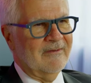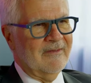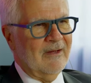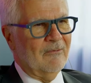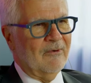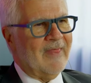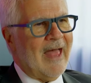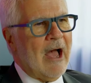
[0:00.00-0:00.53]

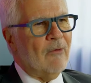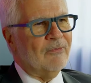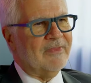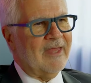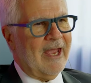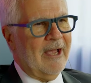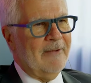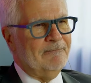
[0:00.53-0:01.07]
that without
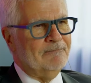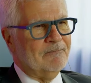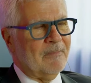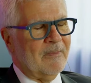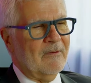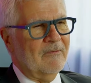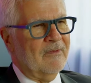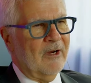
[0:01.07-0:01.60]
that
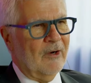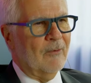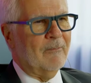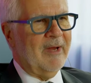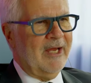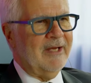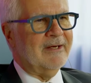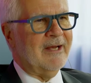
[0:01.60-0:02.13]
there
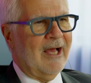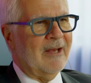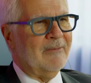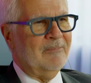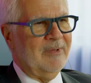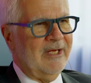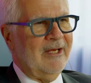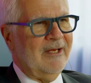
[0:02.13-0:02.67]
may
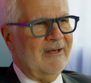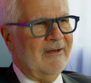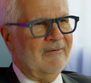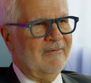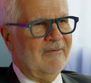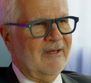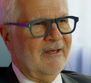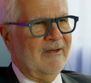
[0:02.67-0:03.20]
not
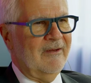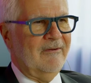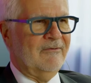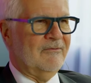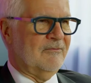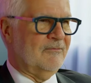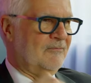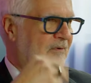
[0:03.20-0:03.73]
be
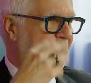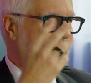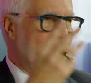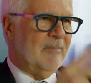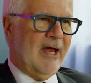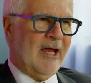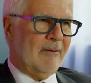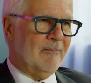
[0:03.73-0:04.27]
these
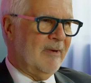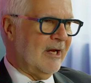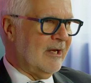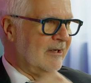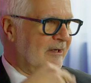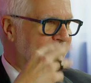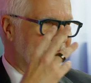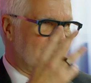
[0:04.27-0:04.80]
feedback
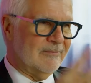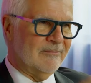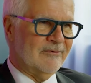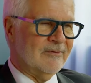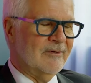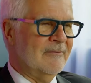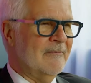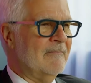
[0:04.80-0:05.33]
mechanisms